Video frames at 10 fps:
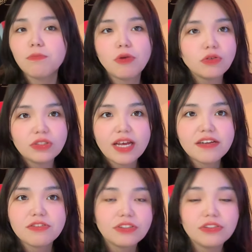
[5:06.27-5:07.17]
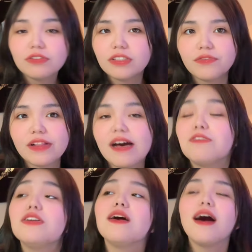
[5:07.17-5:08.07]
both liars to doing this for
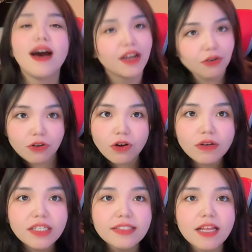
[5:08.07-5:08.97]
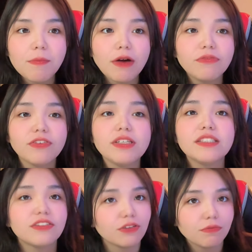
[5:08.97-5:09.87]
out. I don't know anything about furry, so